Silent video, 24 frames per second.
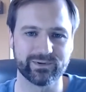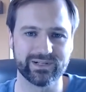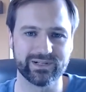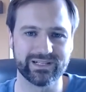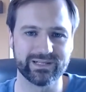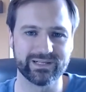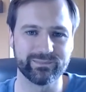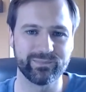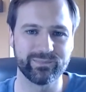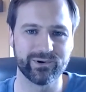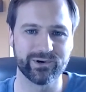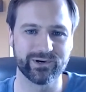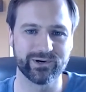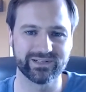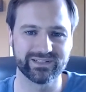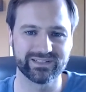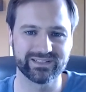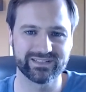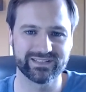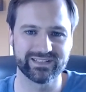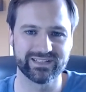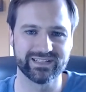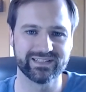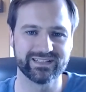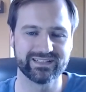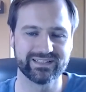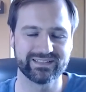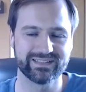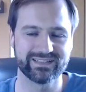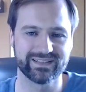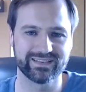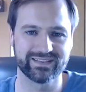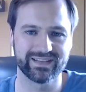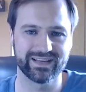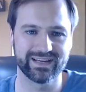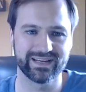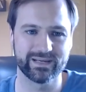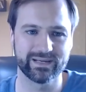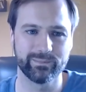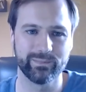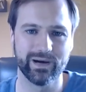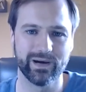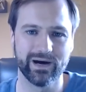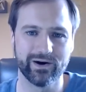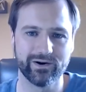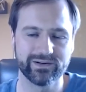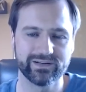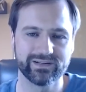really important to think
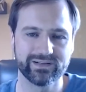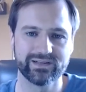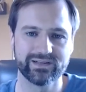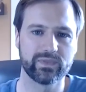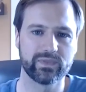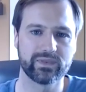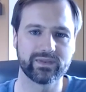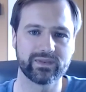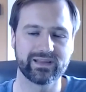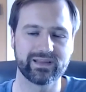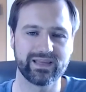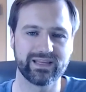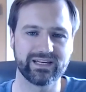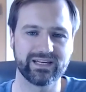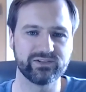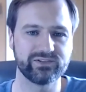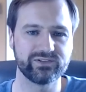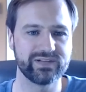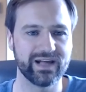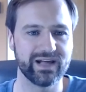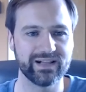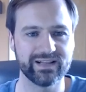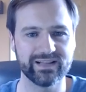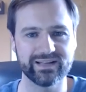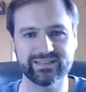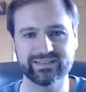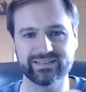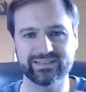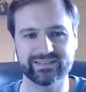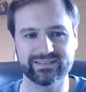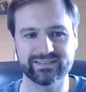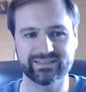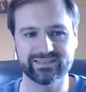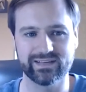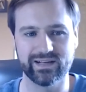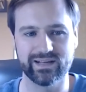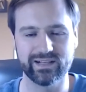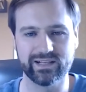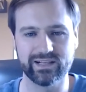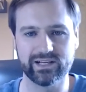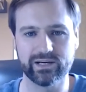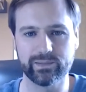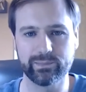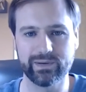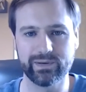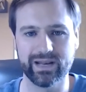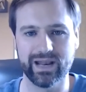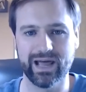about. Can you tell us a
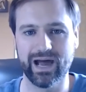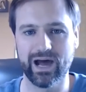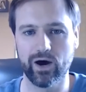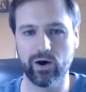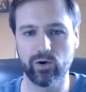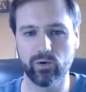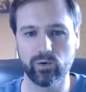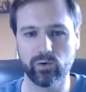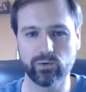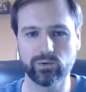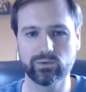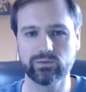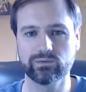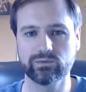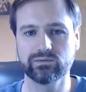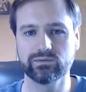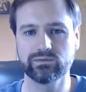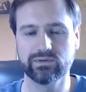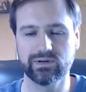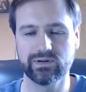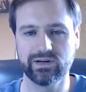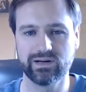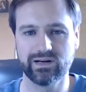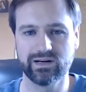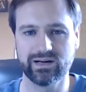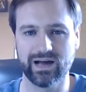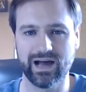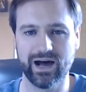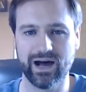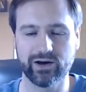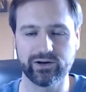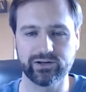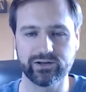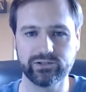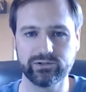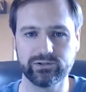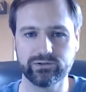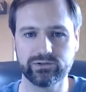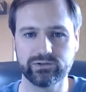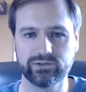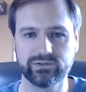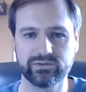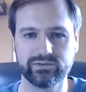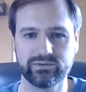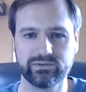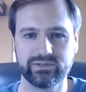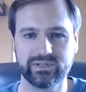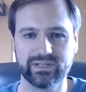little bit how
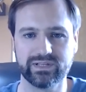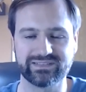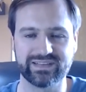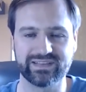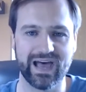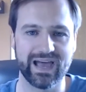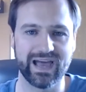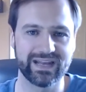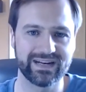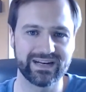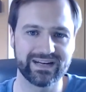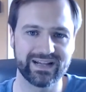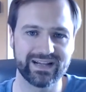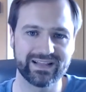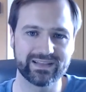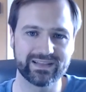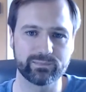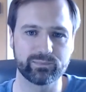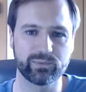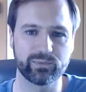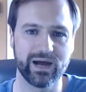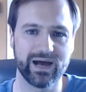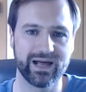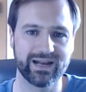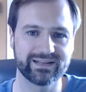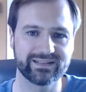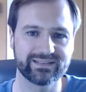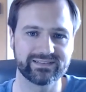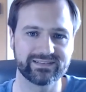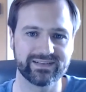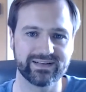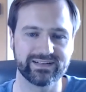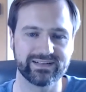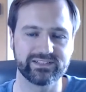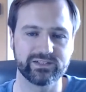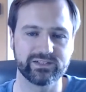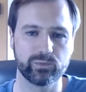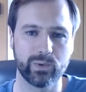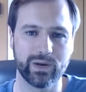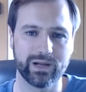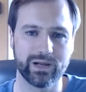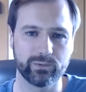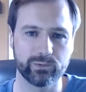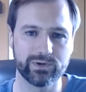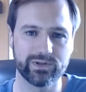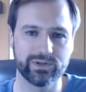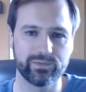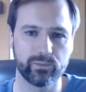you decided on the products that you
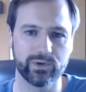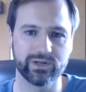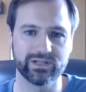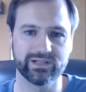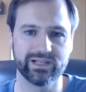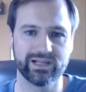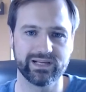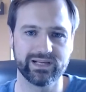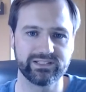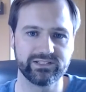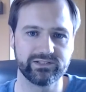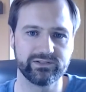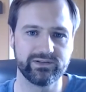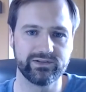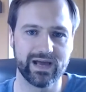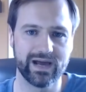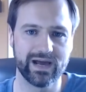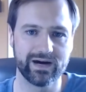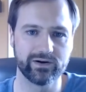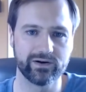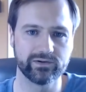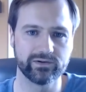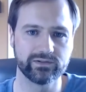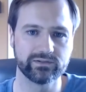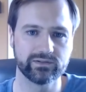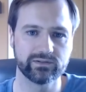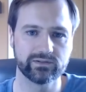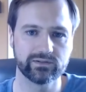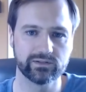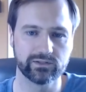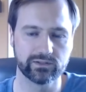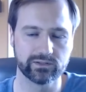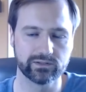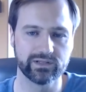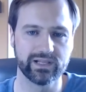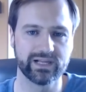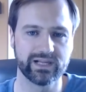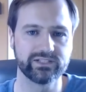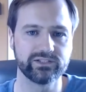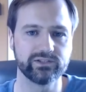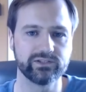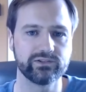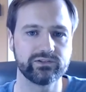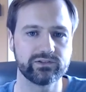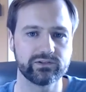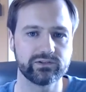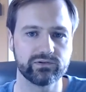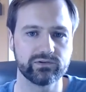went with? What led you down, or led
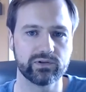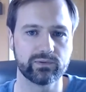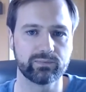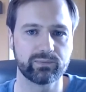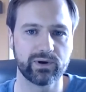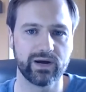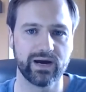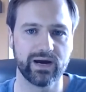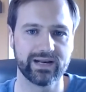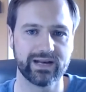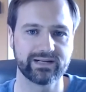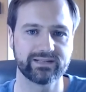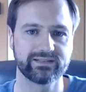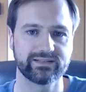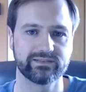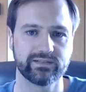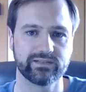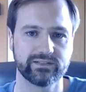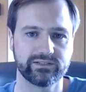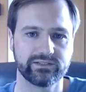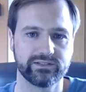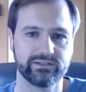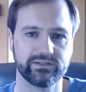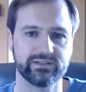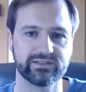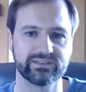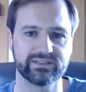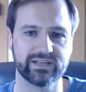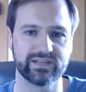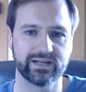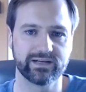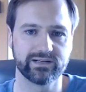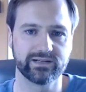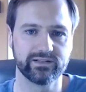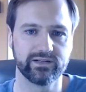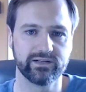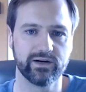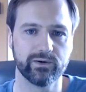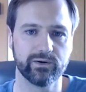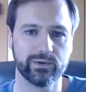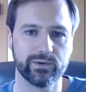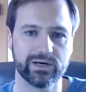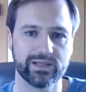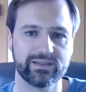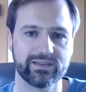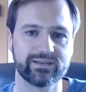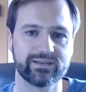you to the products that you decided to go with?